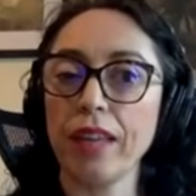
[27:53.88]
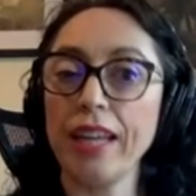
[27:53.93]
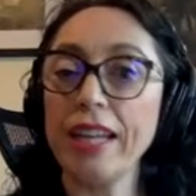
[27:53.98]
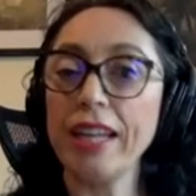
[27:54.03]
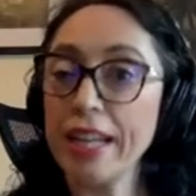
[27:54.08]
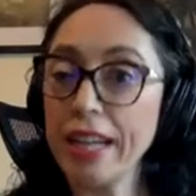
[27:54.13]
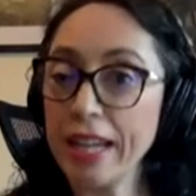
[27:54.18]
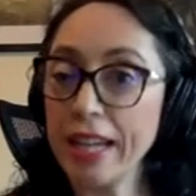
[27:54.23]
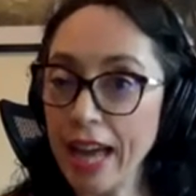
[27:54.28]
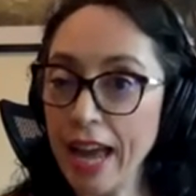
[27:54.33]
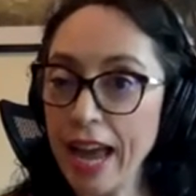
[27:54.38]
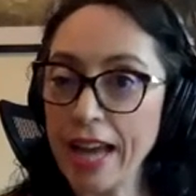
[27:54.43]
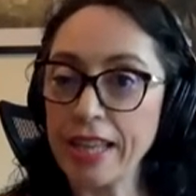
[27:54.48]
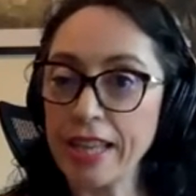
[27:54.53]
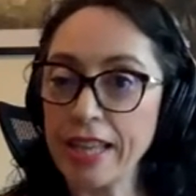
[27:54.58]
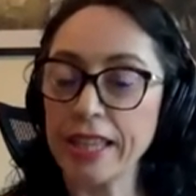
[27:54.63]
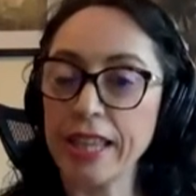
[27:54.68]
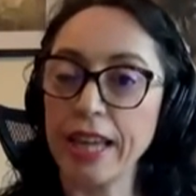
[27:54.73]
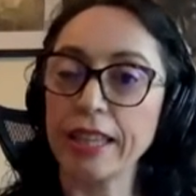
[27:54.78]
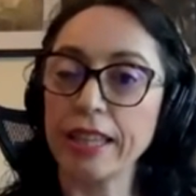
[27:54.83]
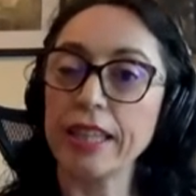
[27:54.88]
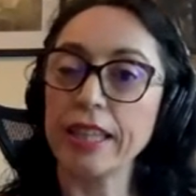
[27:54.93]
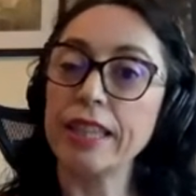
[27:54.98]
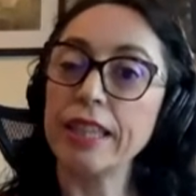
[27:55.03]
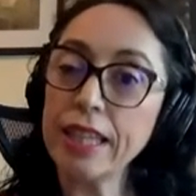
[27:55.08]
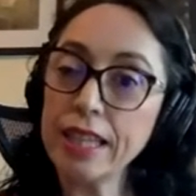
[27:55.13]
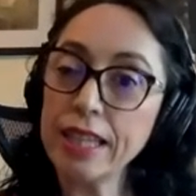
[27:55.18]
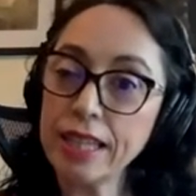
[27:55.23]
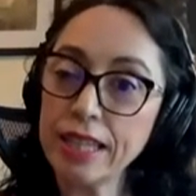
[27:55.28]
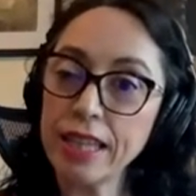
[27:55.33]
indicate that
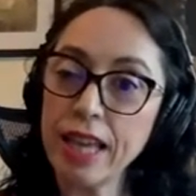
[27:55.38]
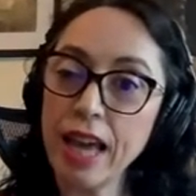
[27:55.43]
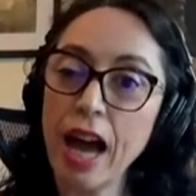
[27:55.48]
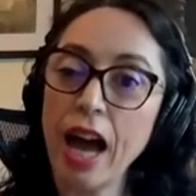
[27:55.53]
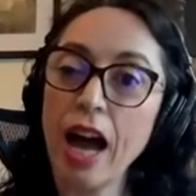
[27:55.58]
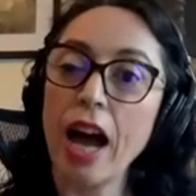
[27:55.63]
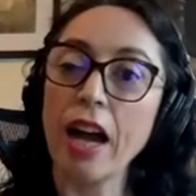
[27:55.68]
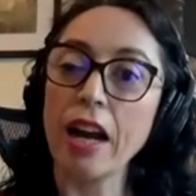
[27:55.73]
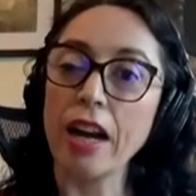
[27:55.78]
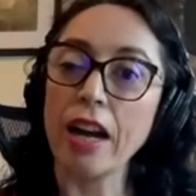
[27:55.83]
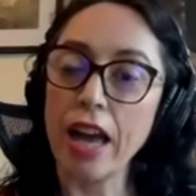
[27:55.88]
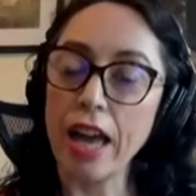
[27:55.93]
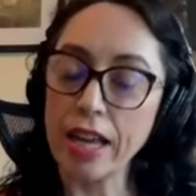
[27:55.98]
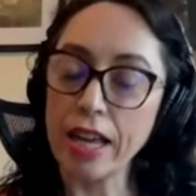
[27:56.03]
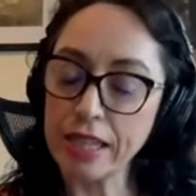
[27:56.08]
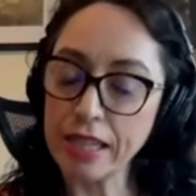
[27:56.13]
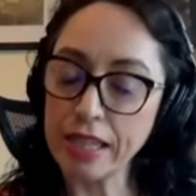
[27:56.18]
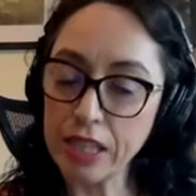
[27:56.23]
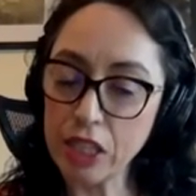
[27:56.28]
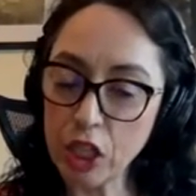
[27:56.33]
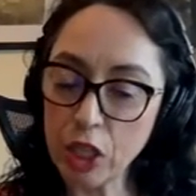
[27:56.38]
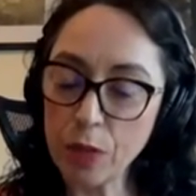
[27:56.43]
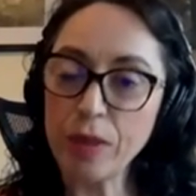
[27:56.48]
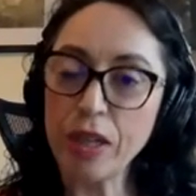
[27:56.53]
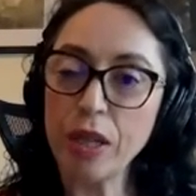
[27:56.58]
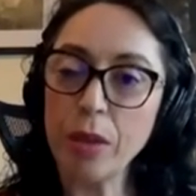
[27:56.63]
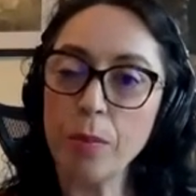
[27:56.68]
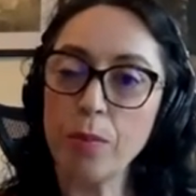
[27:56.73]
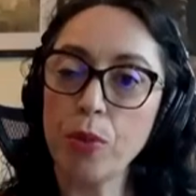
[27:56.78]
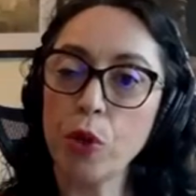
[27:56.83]
these are
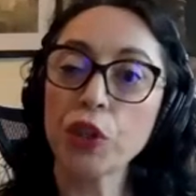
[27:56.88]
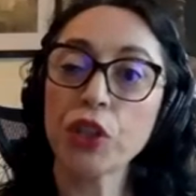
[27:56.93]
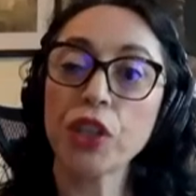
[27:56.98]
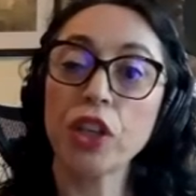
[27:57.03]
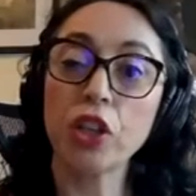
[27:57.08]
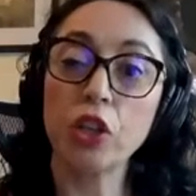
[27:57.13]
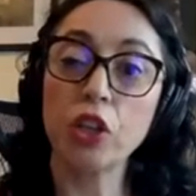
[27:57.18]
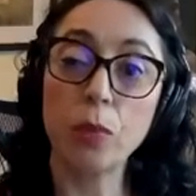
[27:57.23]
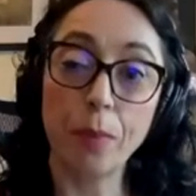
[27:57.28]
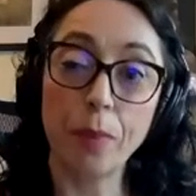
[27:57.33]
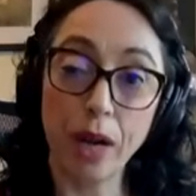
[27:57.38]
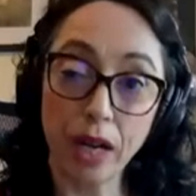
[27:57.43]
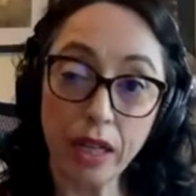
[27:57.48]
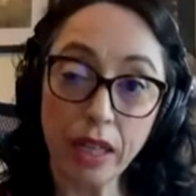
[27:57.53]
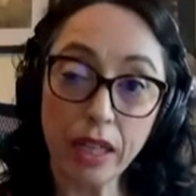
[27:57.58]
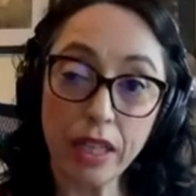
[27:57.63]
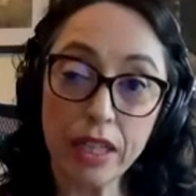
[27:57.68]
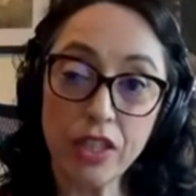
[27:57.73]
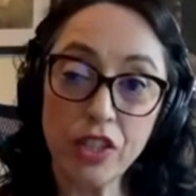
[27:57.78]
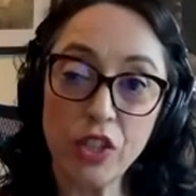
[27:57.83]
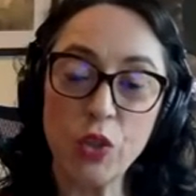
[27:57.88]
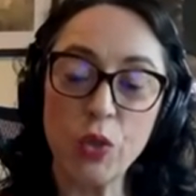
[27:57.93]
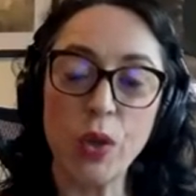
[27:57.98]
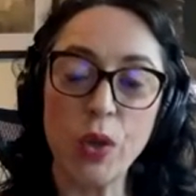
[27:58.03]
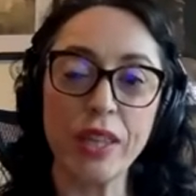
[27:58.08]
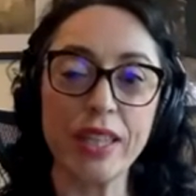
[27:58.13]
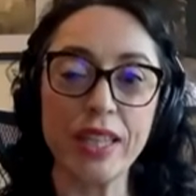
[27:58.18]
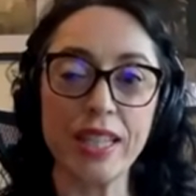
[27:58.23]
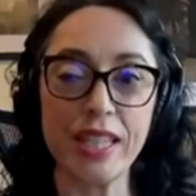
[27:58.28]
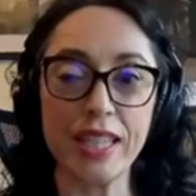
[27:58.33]
extremely important markers
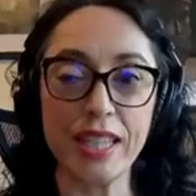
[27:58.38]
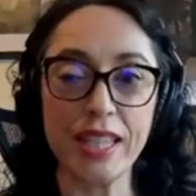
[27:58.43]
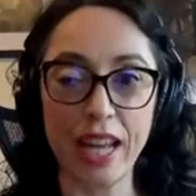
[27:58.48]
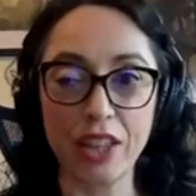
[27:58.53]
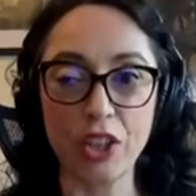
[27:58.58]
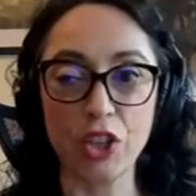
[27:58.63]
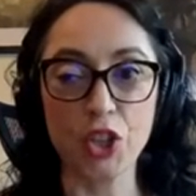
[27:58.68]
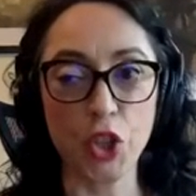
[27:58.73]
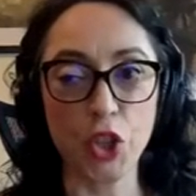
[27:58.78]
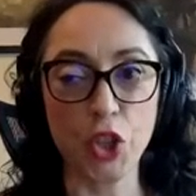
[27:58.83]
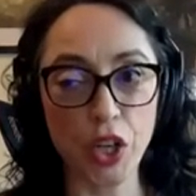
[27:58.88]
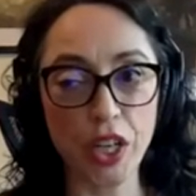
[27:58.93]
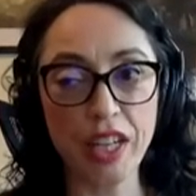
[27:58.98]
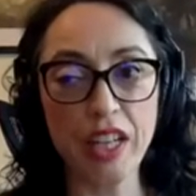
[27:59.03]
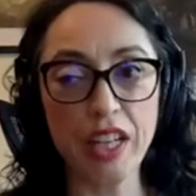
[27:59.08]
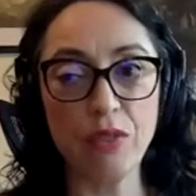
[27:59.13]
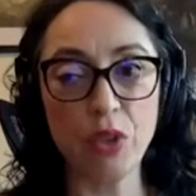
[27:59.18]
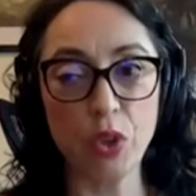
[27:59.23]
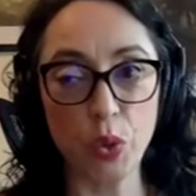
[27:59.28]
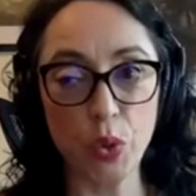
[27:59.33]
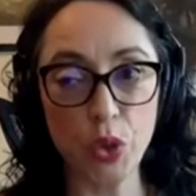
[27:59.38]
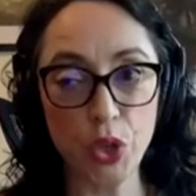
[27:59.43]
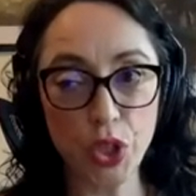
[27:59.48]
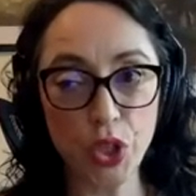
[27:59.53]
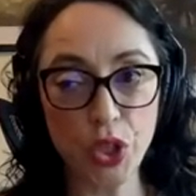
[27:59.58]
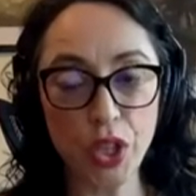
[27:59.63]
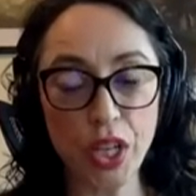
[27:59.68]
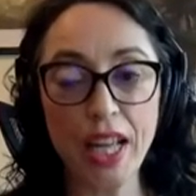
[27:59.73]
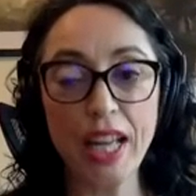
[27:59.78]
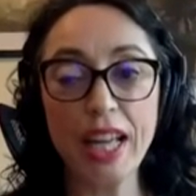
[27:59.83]
to understand shoreline
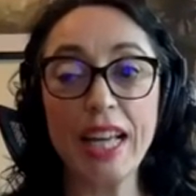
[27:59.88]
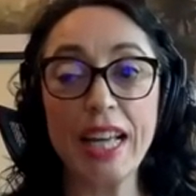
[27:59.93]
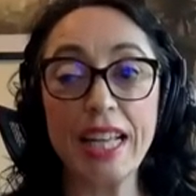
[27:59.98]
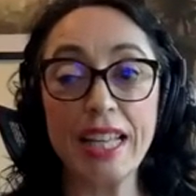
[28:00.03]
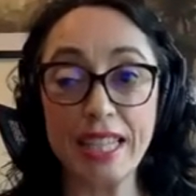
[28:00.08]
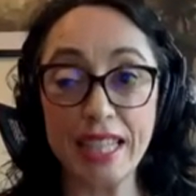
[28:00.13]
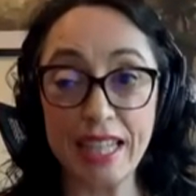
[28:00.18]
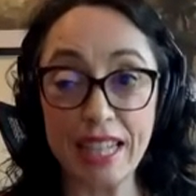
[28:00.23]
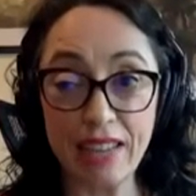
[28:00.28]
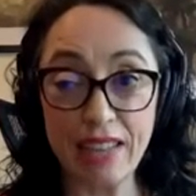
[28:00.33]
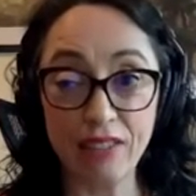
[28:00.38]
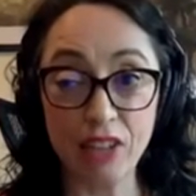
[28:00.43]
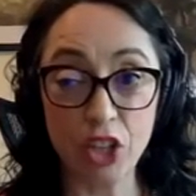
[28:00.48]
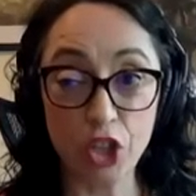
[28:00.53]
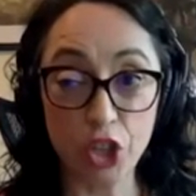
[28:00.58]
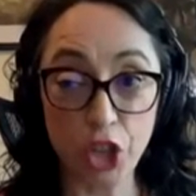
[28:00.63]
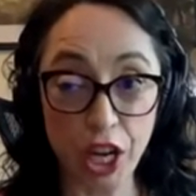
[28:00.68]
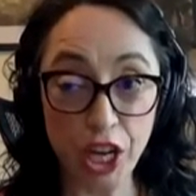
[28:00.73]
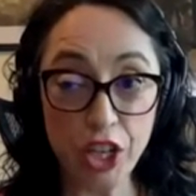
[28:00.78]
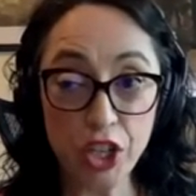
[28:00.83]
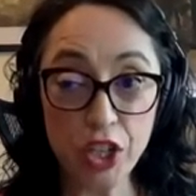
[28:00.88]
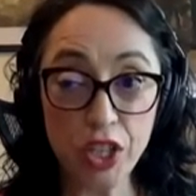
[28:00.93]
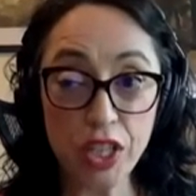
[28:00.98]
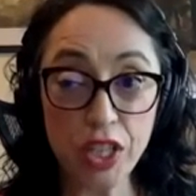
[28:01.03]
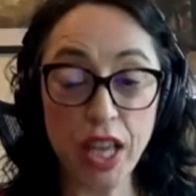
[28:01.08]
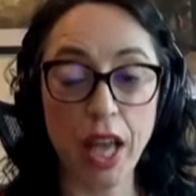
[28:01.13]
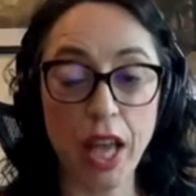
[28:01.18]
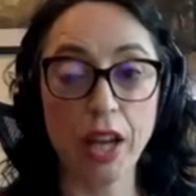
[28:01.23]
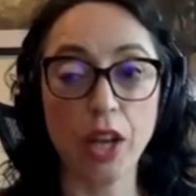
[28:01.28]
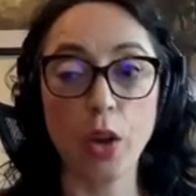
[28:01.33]
evolution, sea level
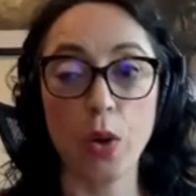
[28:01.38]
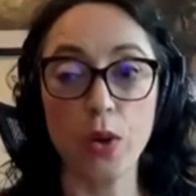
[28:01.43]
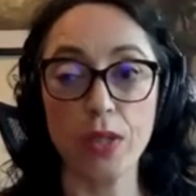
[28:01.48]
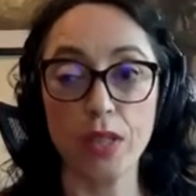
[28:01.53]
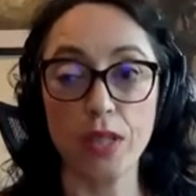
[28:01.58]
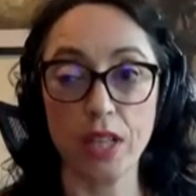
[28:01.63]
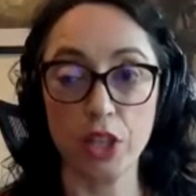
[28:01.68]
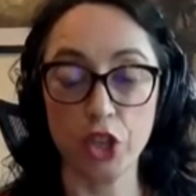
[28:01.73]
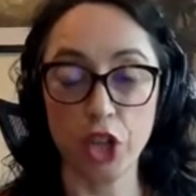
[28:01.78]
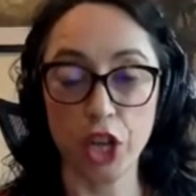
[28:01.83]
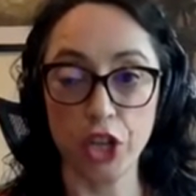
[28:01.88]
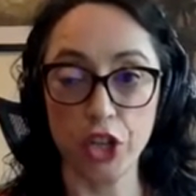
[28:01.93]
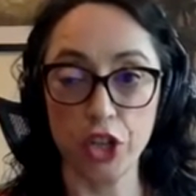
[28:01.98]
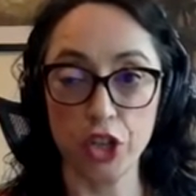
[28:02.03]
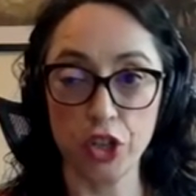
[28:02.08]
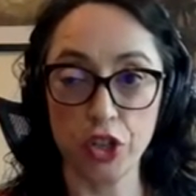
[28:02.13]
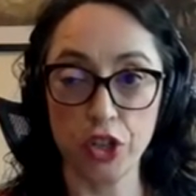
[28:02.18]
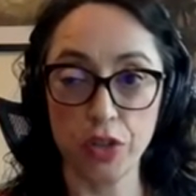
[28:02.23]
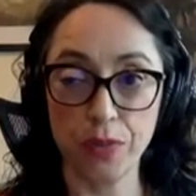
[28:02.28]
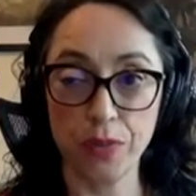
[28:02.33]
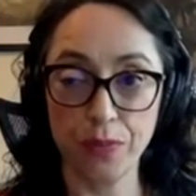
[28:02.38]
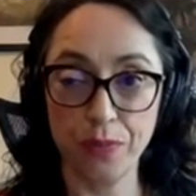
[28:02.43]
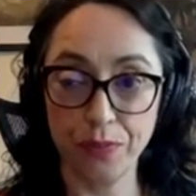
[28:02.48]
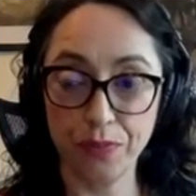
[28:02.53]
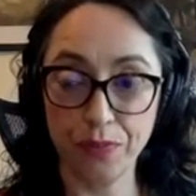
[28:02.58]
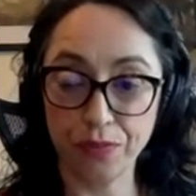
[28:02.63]
changes, and coastal changes.